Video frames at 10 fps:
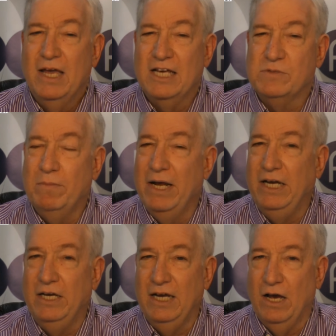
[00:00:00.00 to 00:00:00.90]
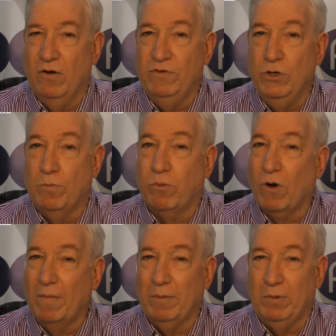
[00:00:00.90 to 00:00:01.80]
As many of you
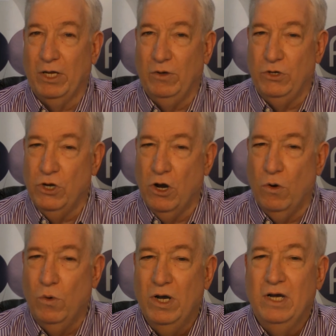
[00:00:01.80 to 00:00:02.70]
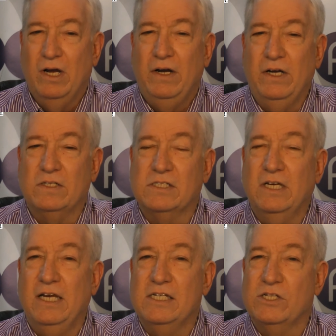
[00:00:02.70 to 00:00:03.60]
probably know,
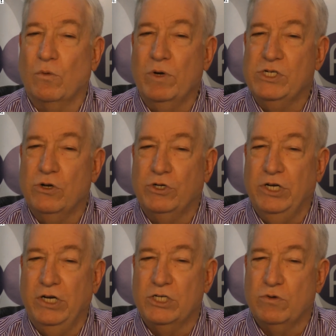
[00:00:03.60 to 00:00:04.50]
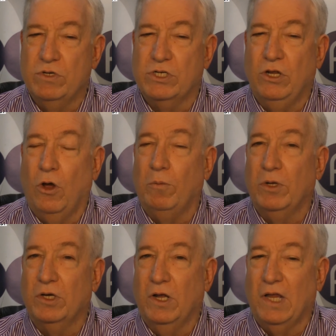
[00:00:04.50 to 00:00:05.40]
Nielsen is the research industry's
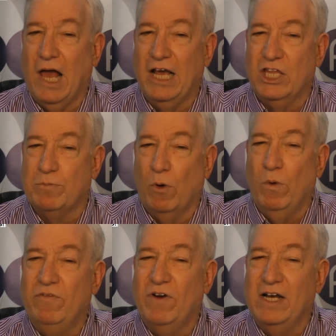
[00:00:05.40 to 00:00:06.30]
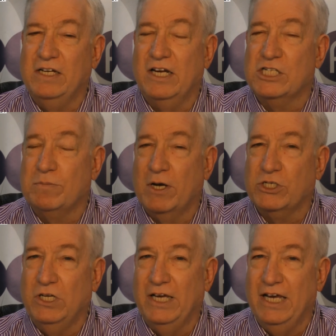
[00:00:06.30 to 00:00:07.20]
global Goliath, but find it
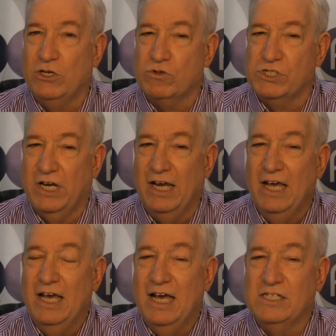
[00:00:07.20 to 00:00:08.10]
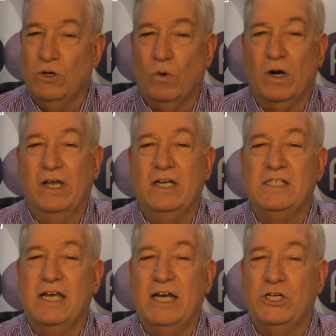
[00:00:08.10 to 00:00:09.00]
especially interesting as an
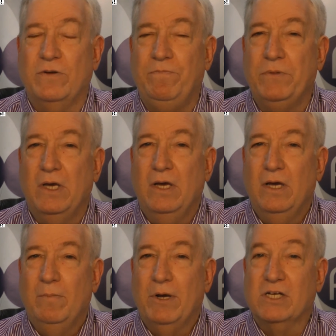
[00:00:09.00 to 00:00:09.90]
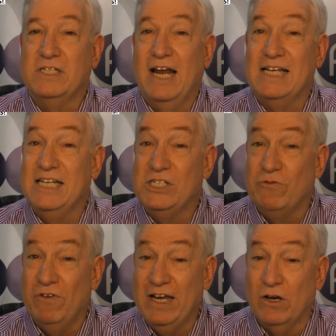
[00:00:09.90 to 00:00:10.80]
organization because it has its
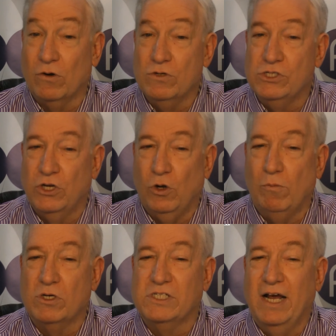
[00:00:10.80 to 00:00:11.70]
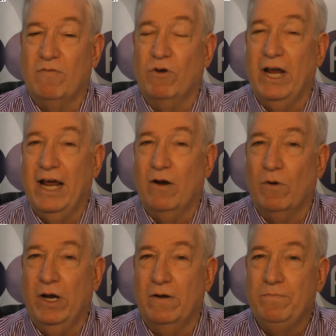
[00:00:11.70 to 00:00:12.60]
fingers in almost every
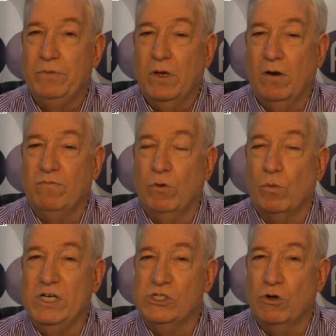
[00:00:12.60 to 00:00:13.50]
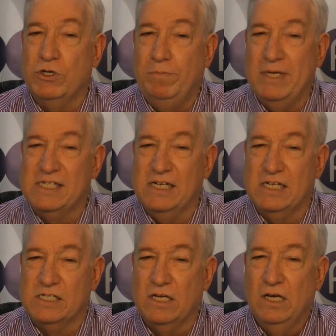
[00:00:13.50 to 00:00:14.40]
area of the research
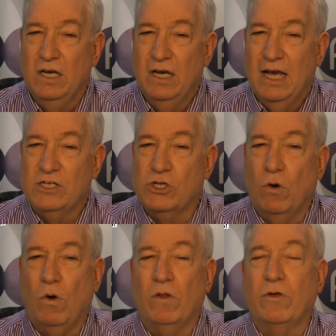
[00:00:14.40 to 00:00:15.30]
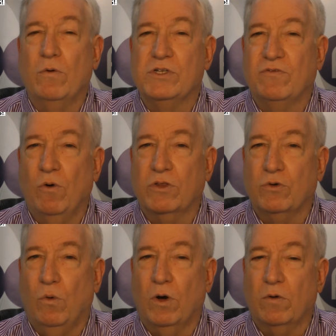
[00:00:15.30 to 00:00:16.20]
business. And so although its
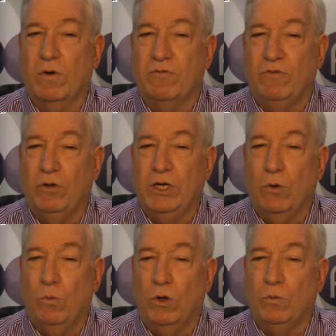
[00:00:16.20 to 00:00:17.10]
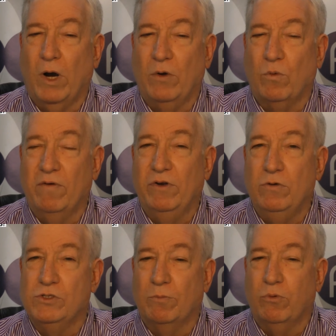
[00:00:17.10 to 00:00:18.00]
fourth quarter and full year worldwide
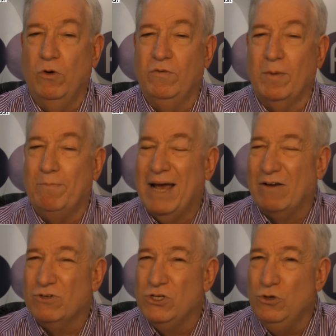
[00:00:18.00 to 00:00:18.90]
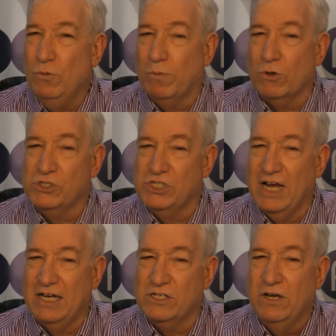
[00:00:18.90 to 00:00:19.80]
revenues improved about
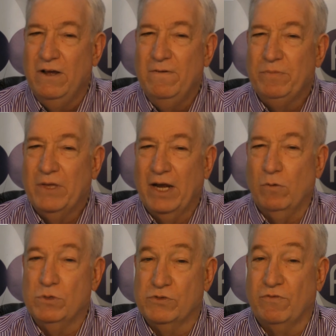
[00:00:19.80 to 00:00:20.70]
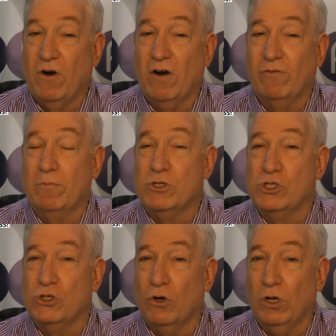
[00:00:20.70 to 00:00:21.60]
2%, and it was far from a
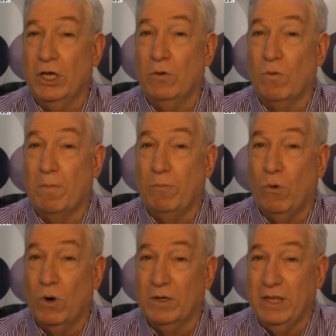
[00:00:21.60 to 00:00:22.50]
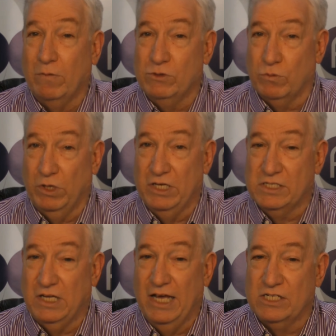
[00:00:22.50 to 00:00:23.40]
sterling report that was
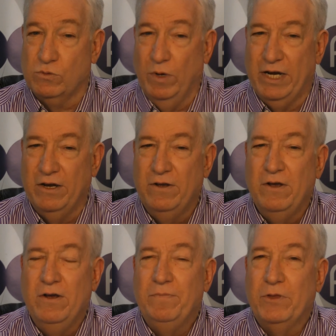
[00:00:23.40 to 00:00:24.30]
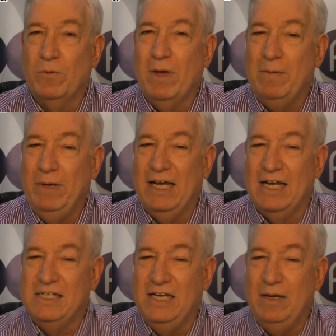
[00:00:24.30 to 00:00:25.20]
released last week, there may be
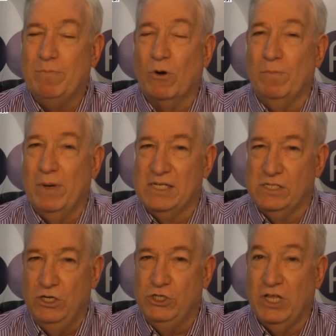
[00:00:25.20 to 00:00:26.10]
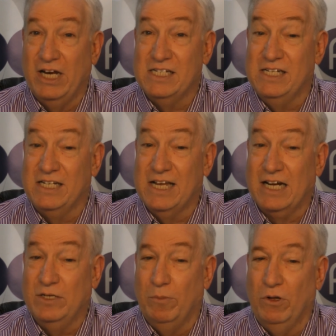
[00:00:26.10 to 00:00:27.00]
a deeper message that is
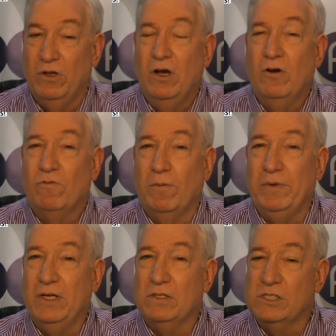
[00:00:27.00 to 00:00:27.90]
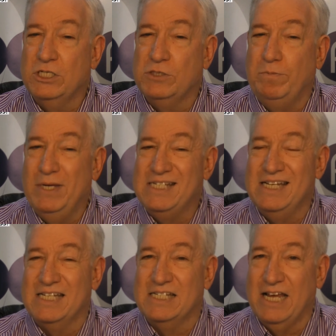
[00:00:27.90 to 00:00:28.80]
detectable from Nielsen's
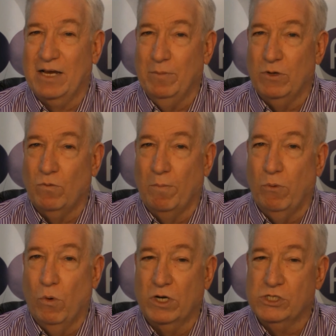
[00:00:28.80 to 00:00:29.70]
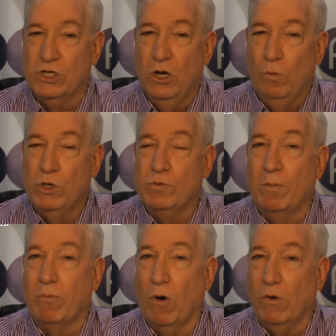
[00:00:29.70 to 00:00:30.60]
business segment reports, which
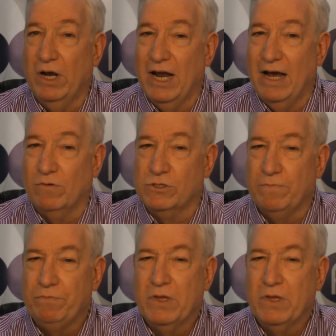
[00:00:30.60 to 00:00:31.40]
were broken out.